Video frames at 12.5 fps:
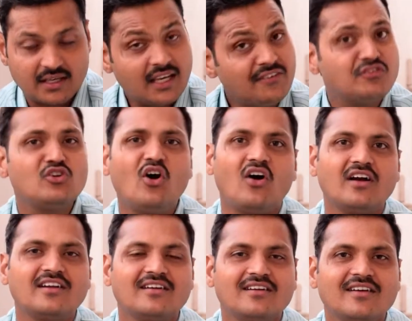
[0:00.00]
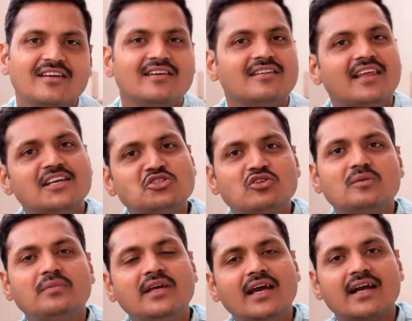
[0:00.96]
If not, there should
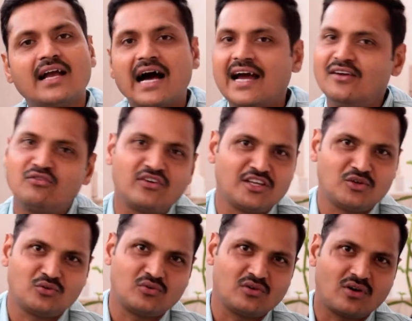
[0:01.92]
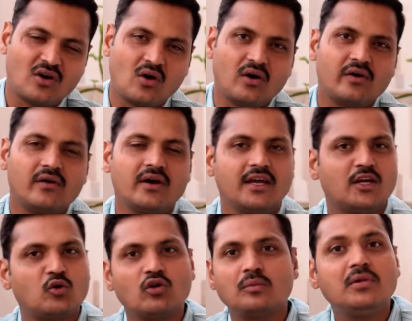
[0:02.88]
be a guide for you, or it
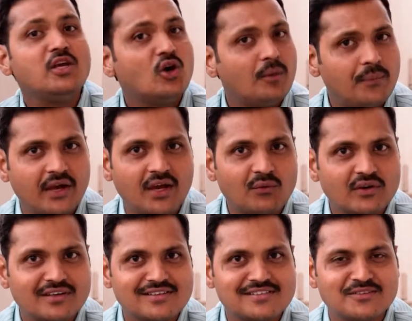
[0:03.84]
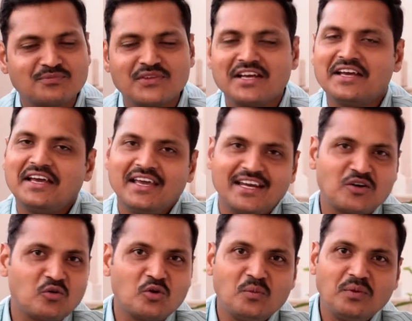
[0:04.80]
could be your parents, it
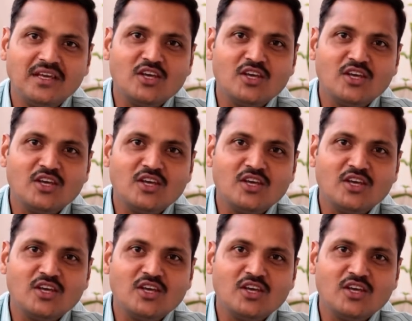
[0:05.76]
could be